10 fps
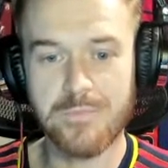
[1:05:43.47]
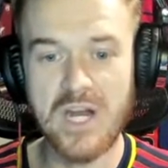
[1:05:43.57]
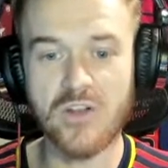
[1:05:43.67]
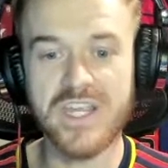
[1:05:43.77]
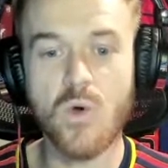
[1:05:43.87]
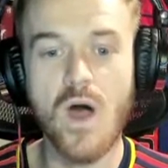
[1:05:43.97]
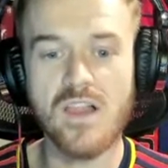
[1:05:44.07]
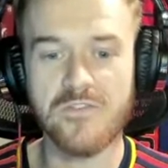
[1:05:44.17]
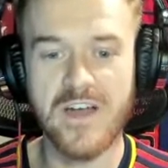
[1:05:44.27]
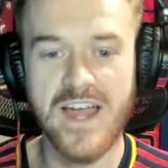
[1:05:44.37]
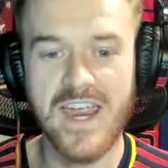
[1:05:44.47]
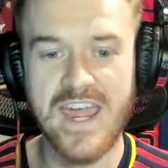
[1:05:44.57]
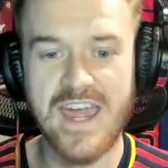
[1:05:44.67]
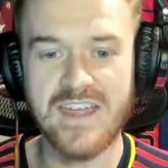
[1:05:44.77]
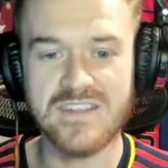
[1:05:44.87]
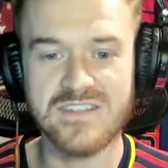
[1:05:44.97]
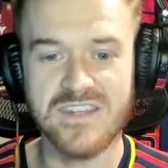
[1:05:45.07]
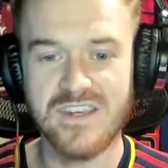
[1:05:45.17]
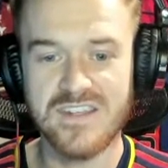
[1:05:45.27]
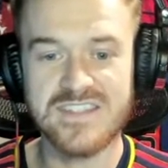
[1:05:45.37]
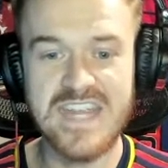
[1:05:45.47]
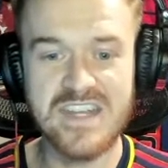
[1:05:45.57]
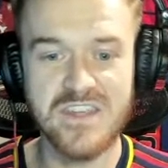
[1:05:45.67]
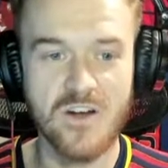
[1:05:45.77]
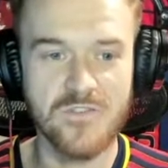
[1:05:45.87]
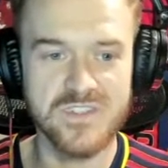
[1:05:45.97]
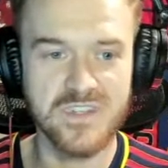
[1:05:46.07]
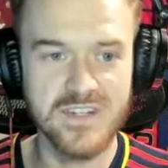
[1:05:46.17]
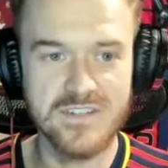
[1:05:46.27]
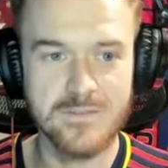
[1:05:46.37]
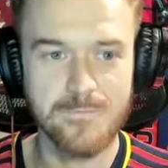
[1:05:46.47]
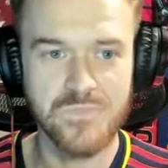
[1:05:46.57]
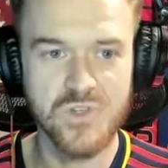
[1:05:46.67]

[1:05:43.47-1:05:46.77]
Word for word: barely qualify as state of the art facilities